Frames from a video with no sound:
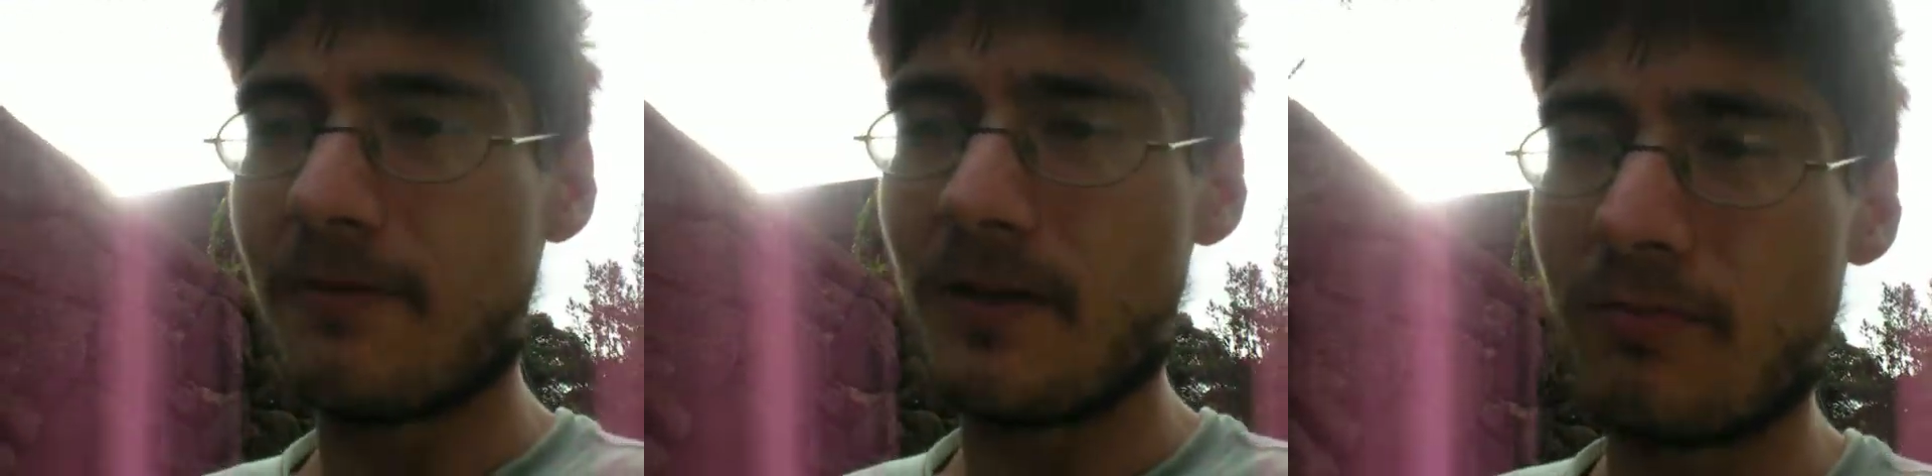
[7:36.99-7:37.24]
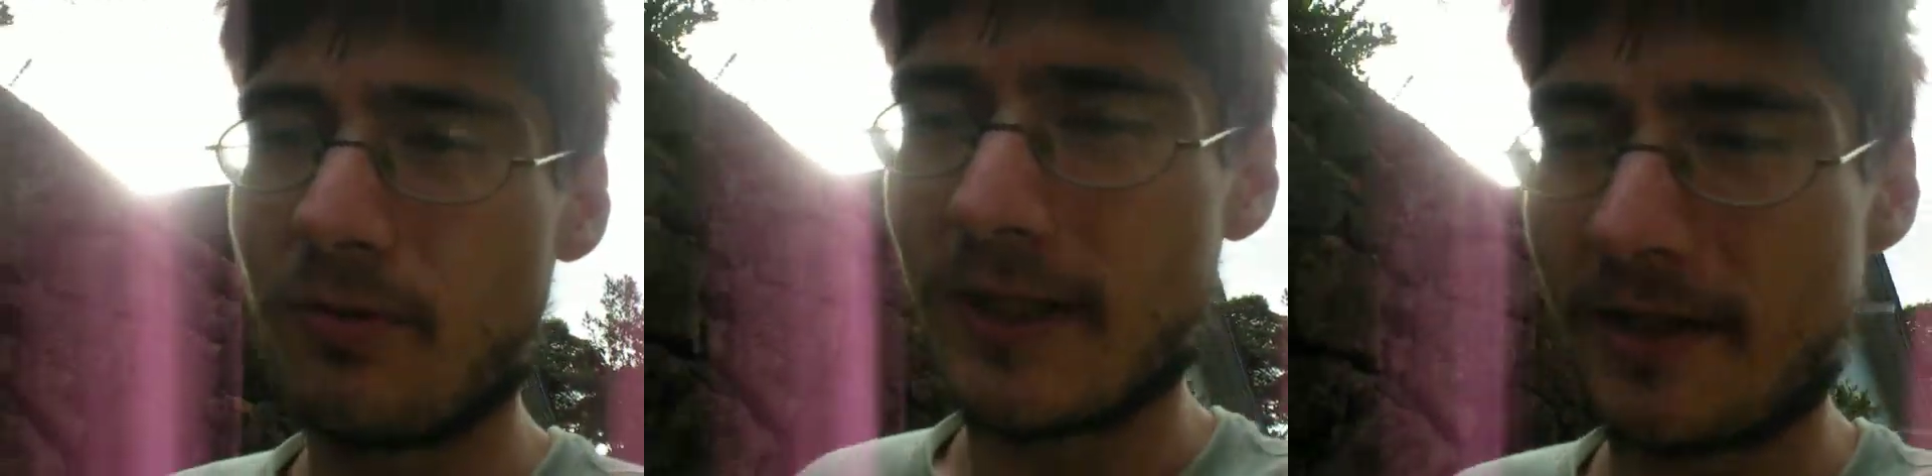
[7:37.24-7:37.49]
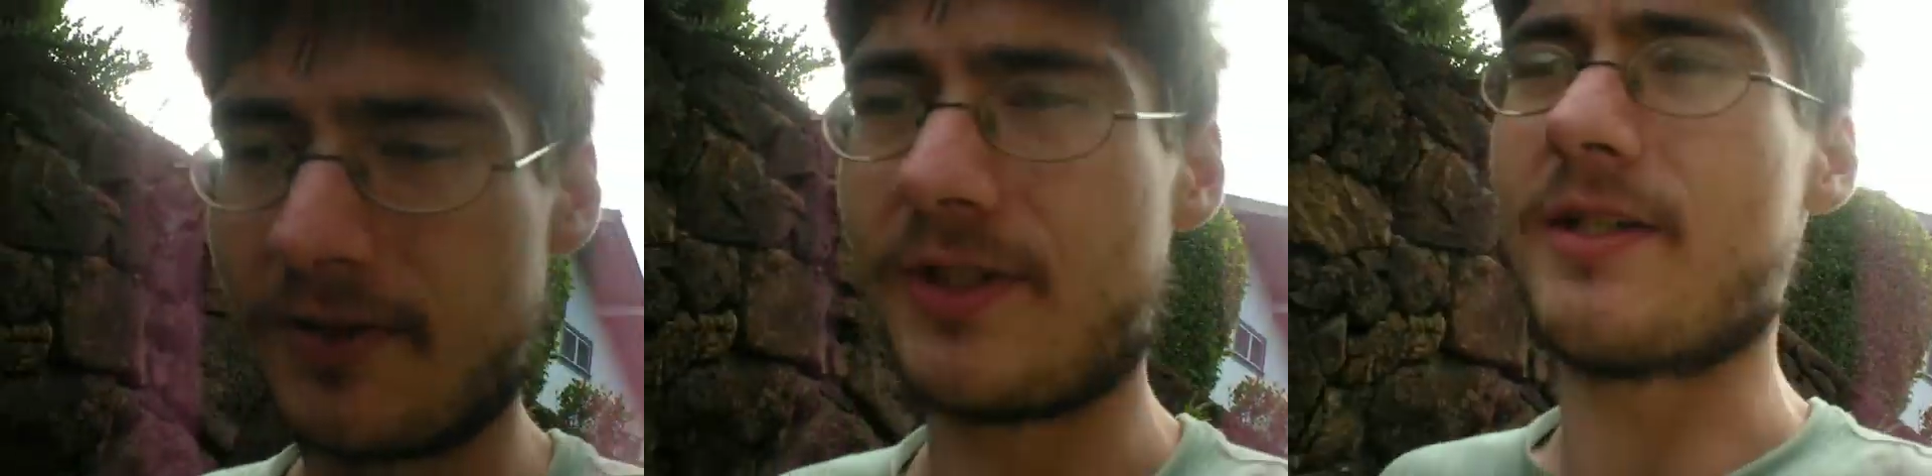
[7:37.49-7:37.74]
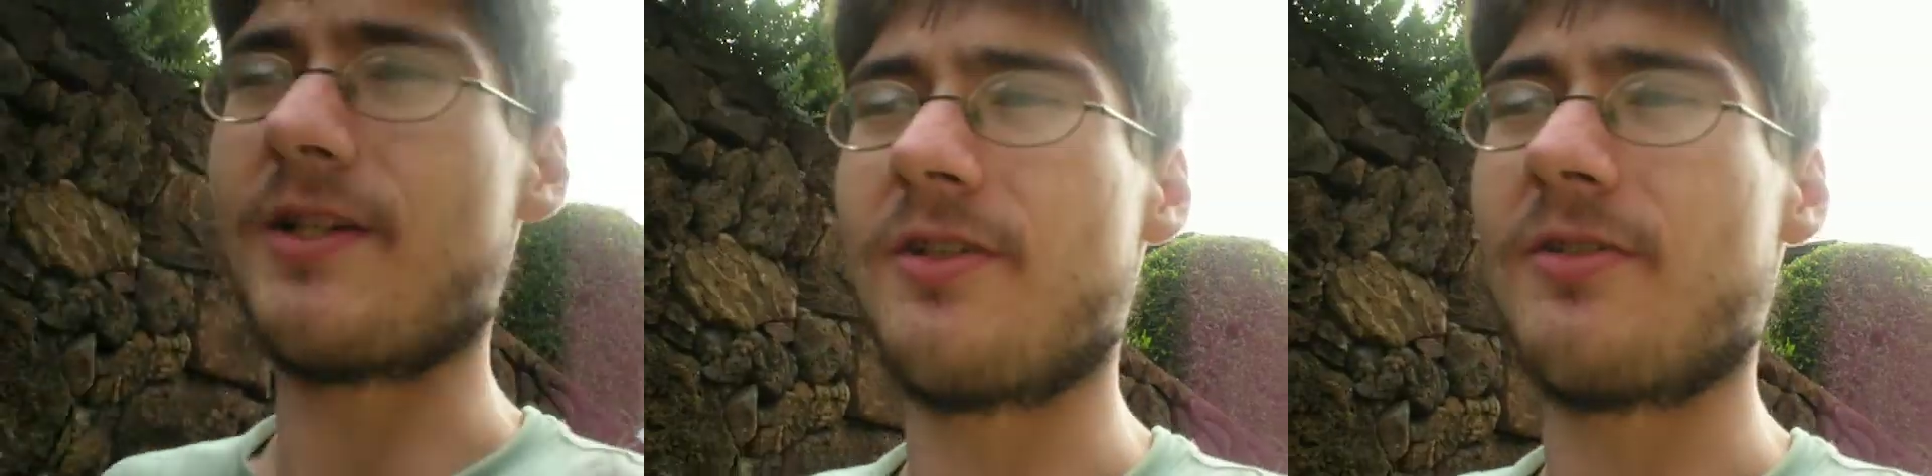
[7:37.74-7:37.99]
people out
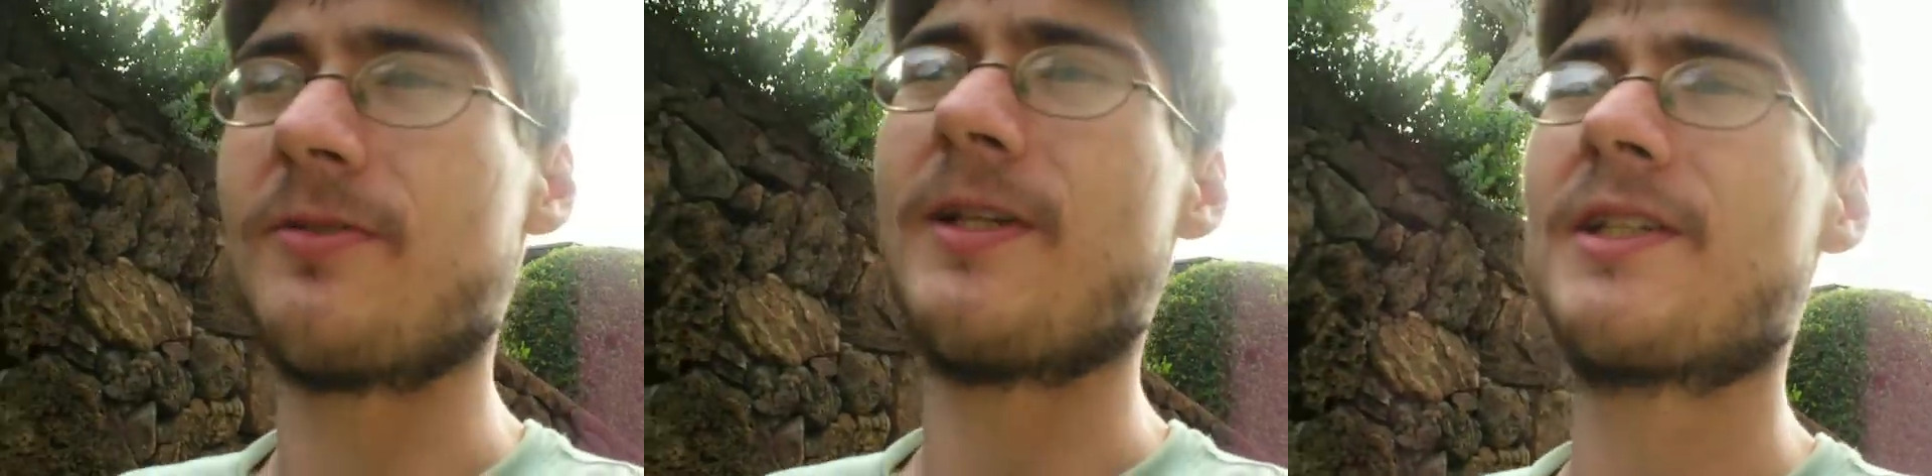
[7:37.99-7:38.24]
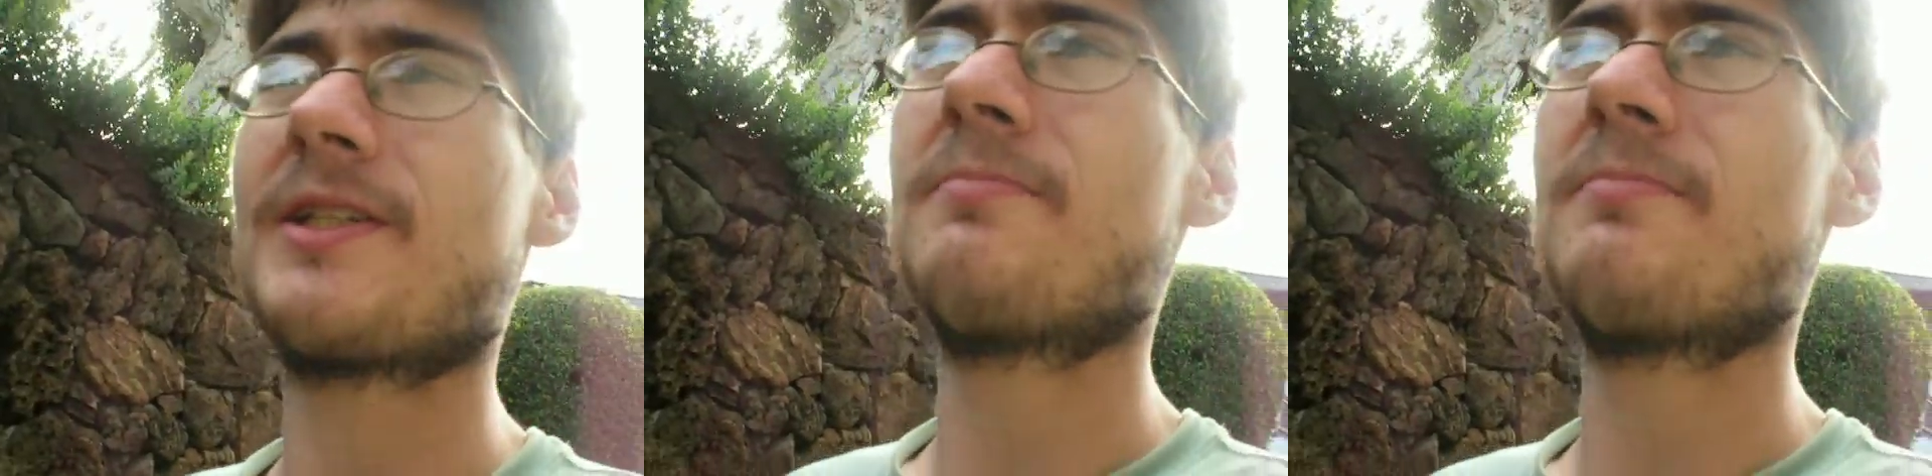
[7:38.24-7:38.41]
there, you know, that's